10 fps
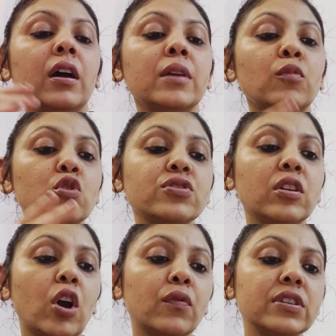
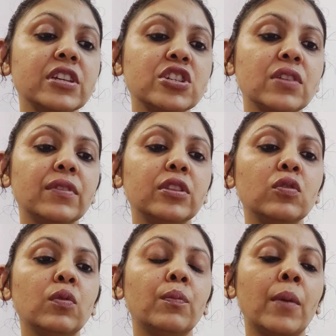emotional conversation with
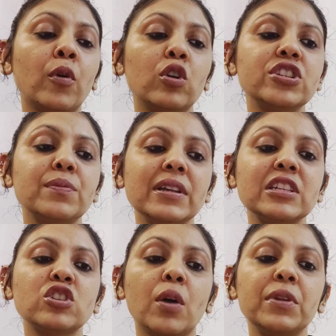you, apology
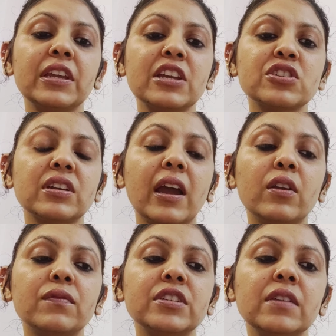message communication
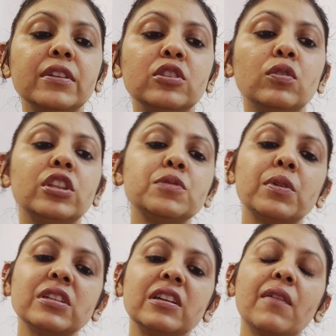kind of deal with you. This
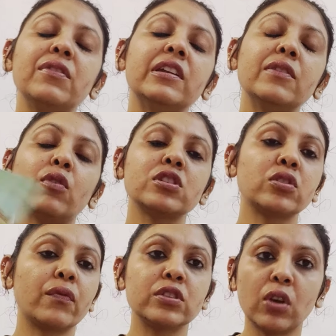person definitely wants
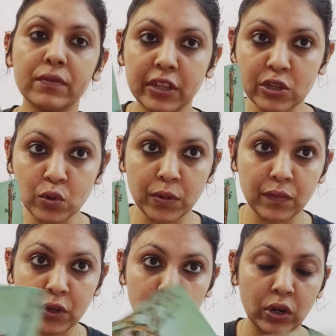to resolve the issue
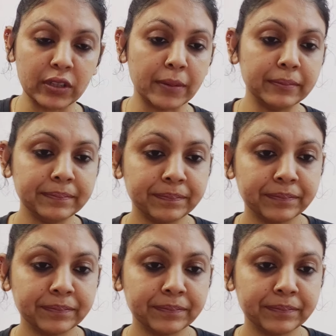between you and them.